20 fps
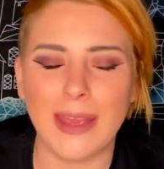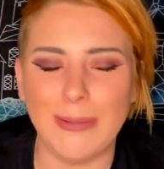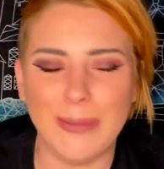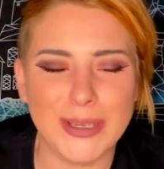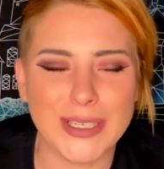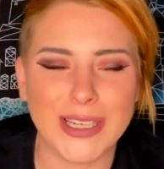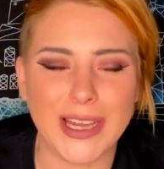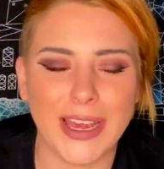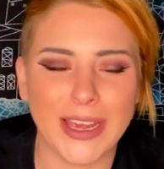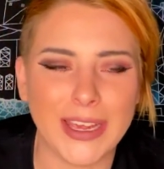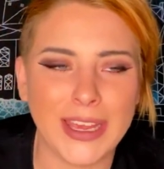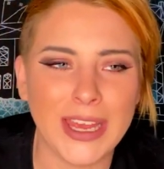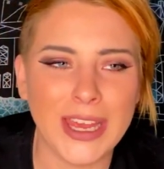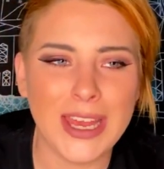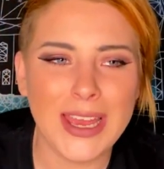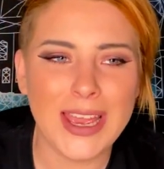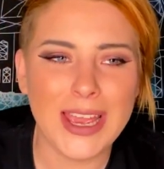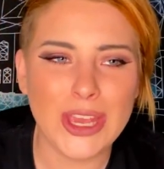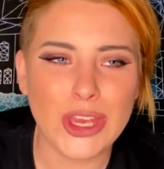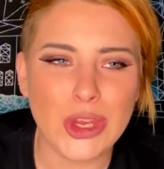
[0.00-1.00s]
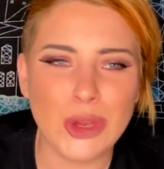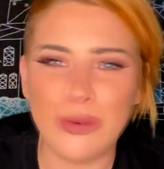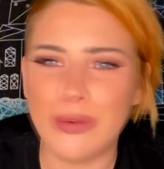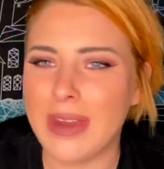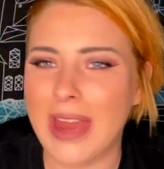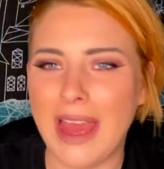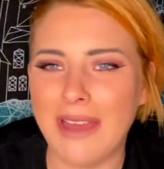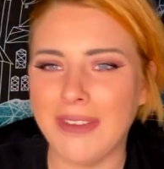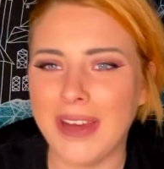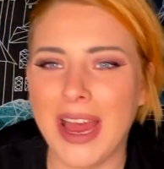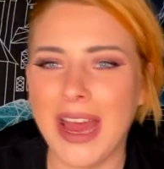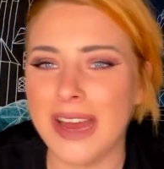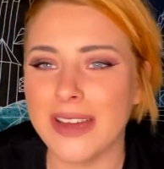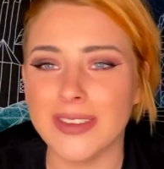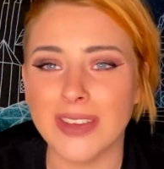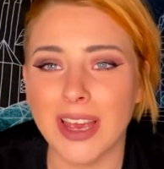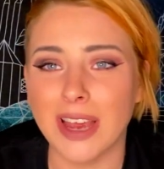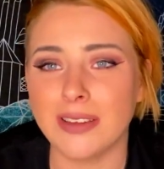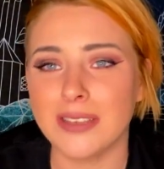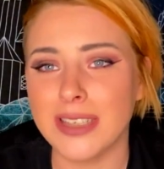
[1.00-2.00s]
It was like, you never
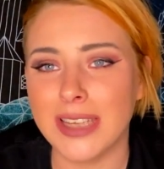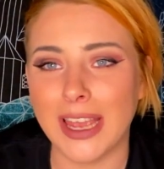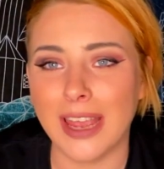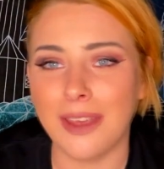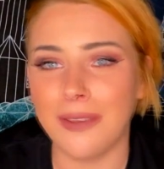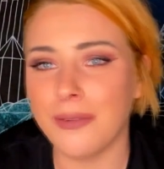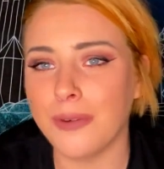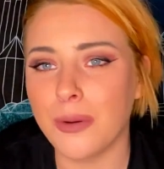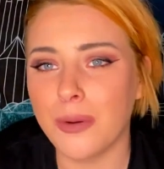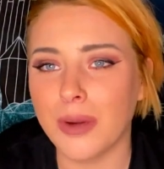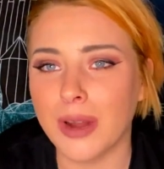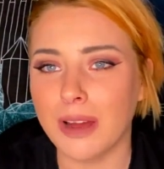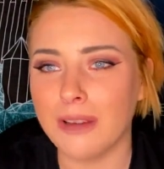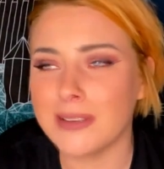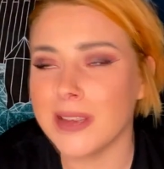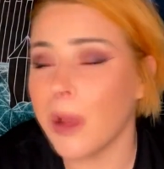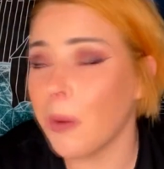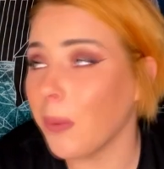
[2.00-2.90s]
had time to get your phone out.